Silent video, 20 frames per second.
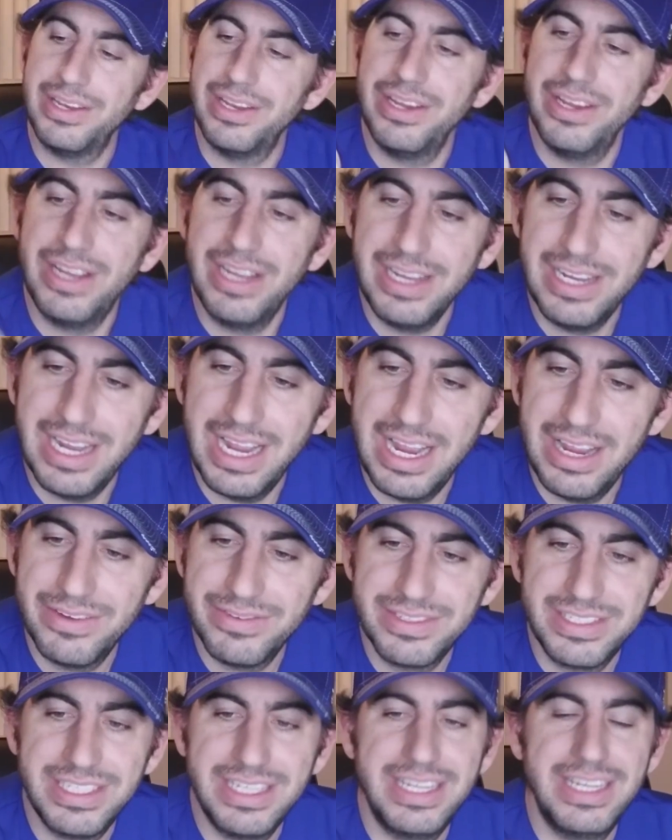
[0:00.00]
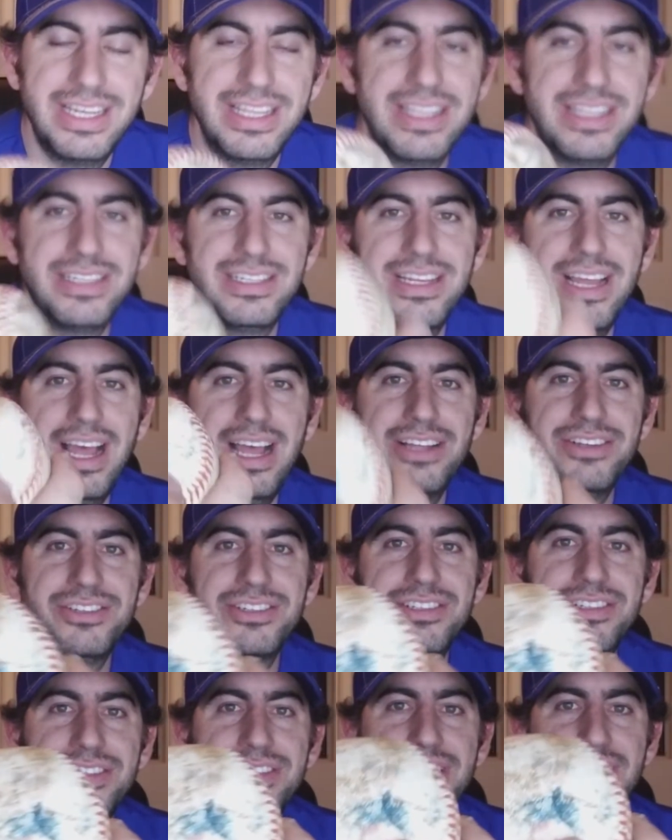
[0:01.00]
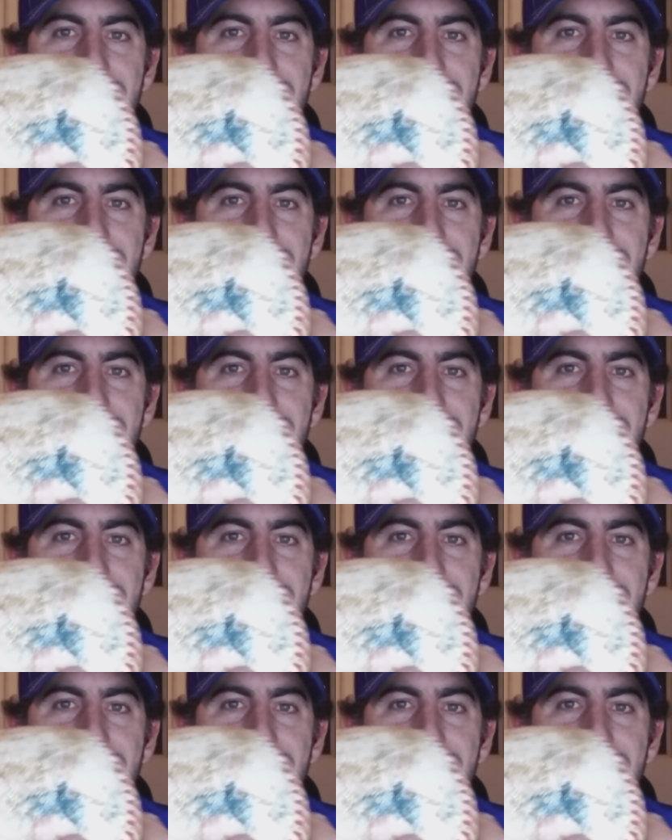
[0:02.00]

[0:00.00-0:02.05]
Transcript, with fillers: You can kind of see the Dodgers